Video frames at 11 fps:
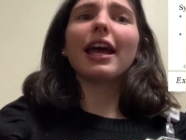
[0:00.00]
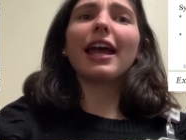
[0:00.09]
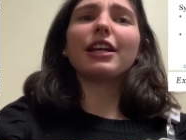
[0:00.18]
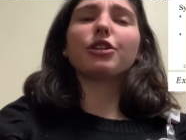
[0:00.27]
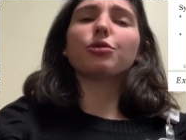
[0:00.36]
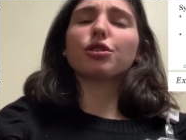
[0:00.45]

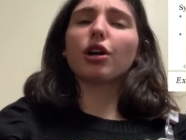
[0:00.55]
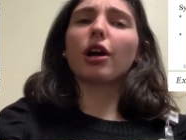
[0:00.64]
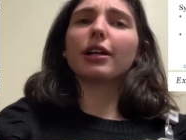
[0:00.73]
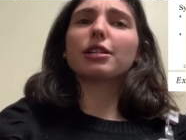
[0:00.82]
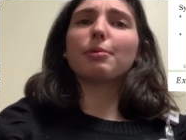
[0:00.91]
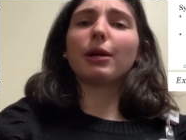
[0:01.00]
and you start
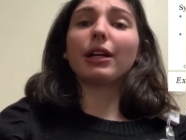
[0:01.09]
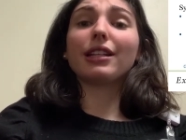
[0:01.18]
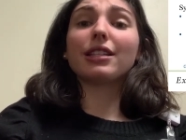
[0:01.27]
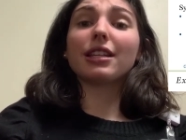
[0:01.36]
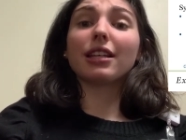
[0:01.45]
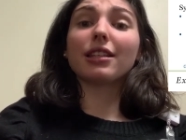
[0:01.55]

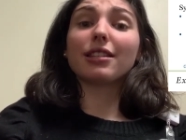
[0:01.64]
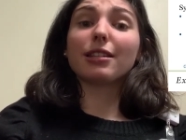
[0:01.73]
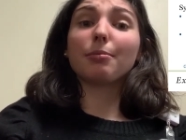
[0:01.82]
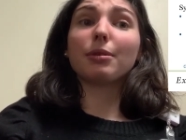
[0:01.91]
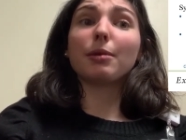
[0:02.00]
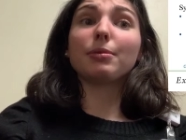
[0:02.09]
experiencing the
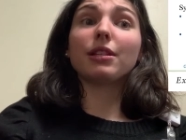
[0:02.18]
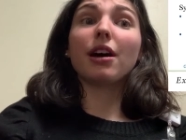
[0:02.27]
symptoms